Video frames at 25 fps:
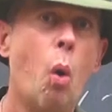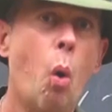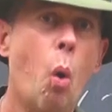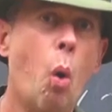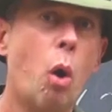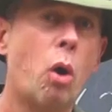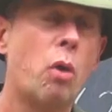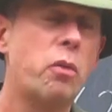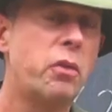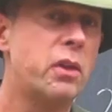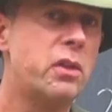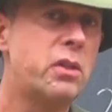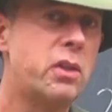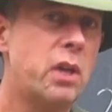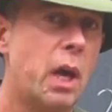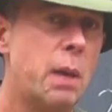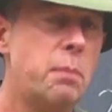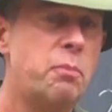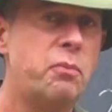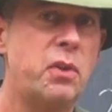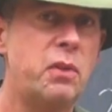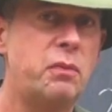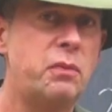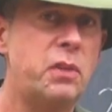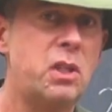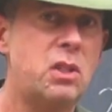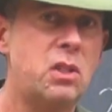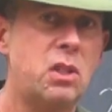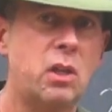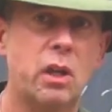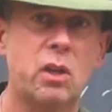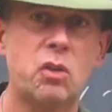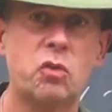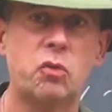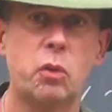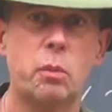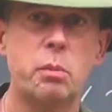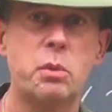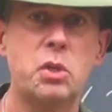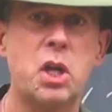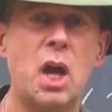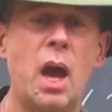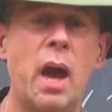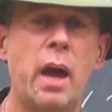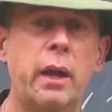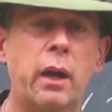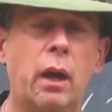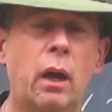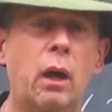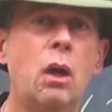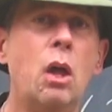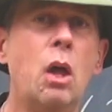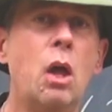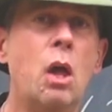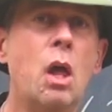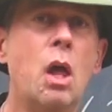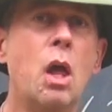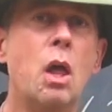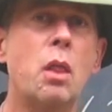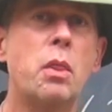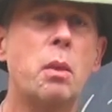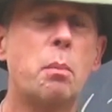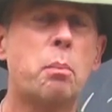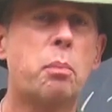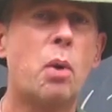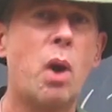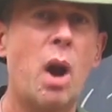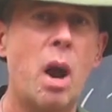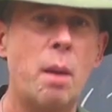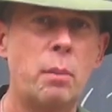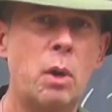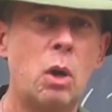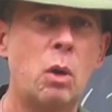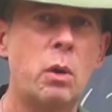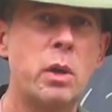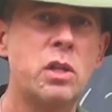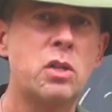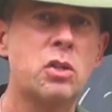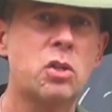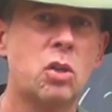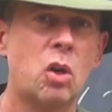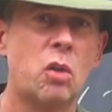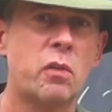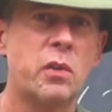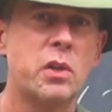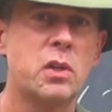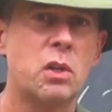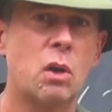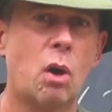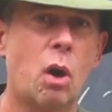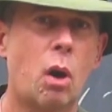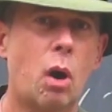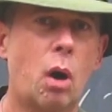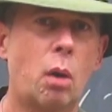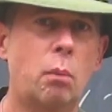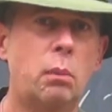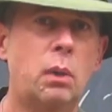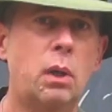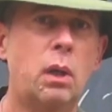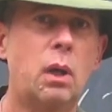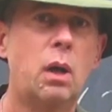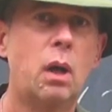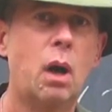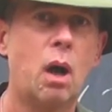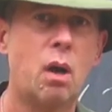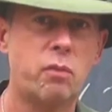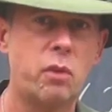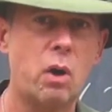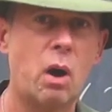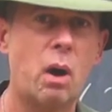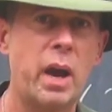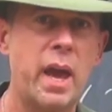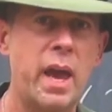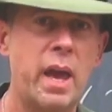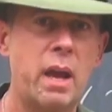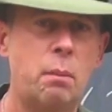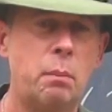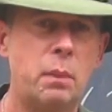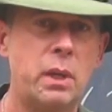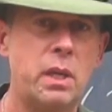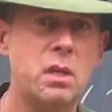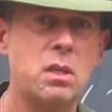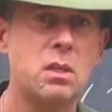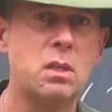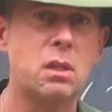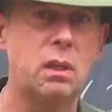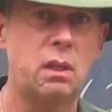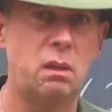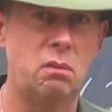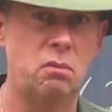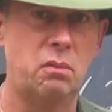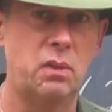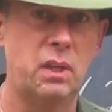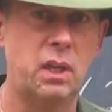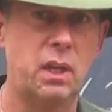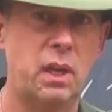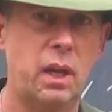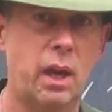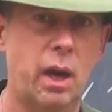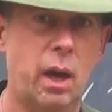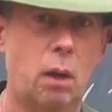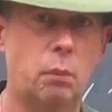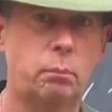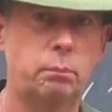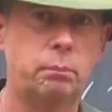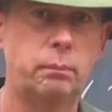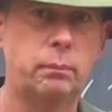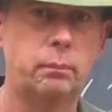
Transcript: or the Type 56 from China, the primary service arm of our enemies in Vietnam.